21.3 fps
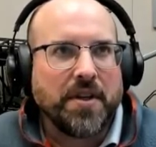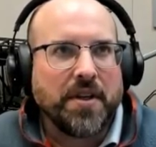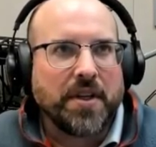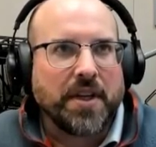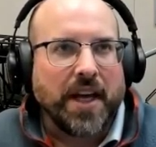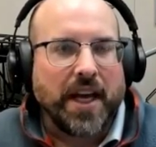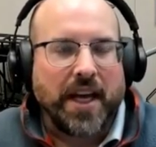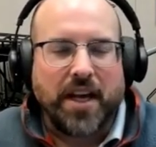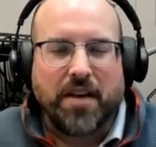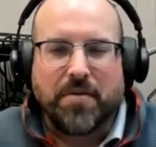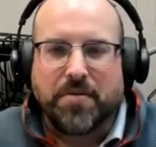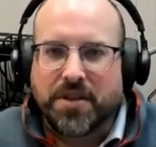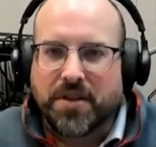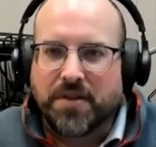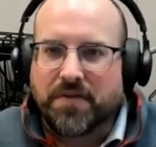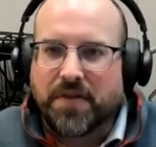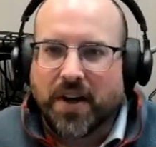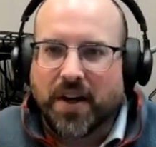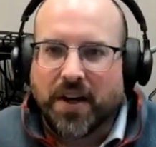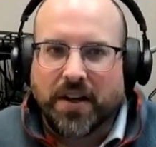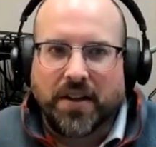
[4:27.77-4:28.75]

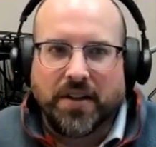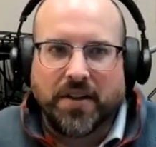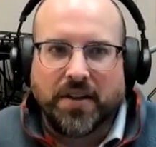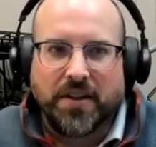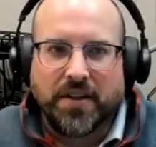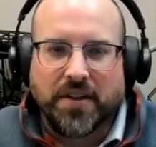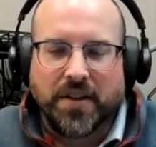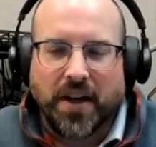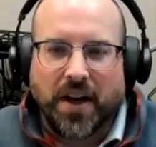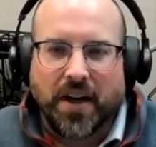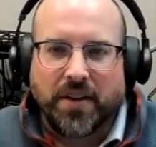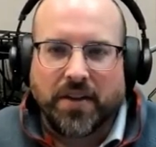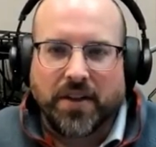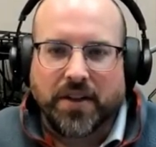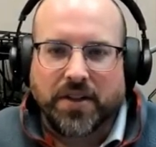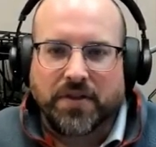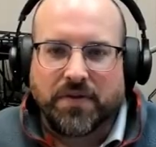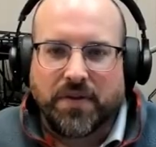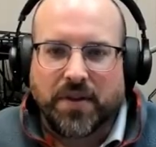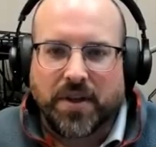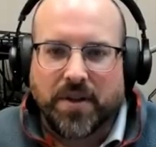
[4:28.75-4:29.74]
KMZ file
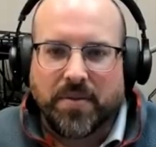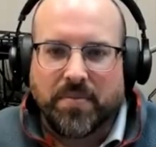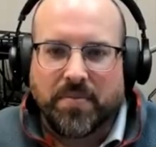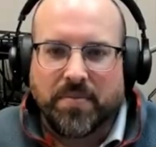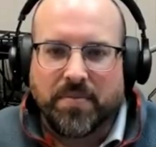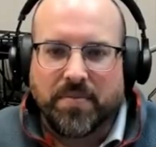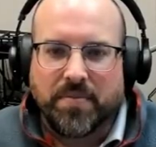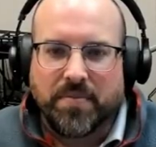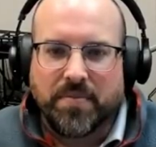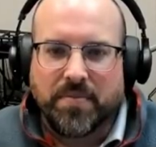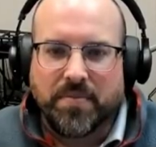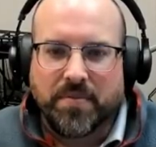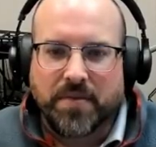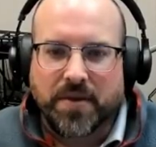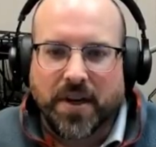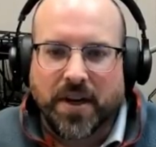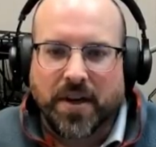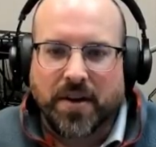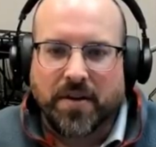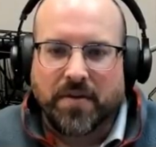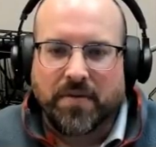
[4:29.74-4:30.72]
that's from
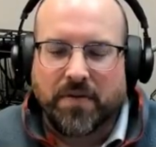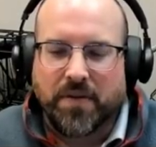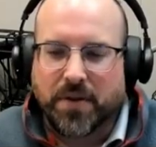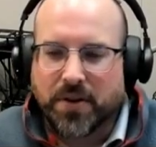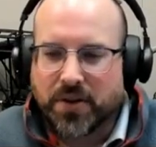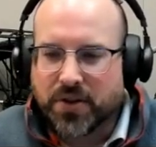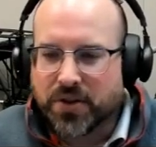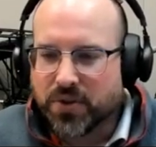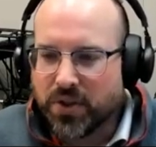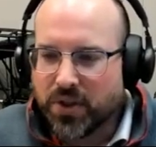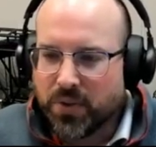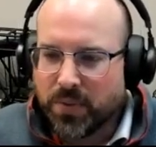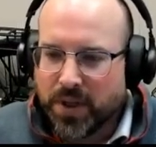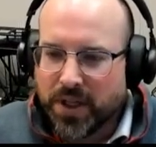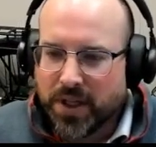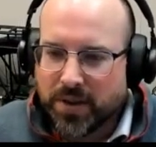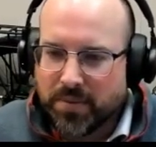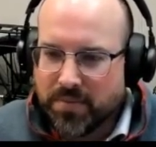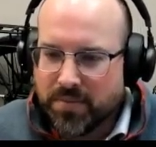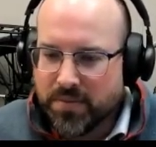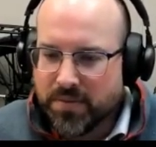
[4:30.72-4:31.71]
the
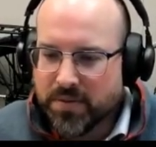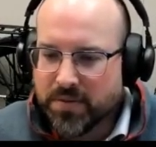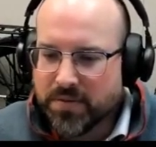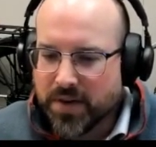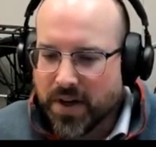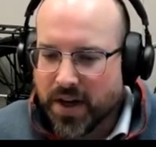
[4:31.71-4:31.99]
SoilWeb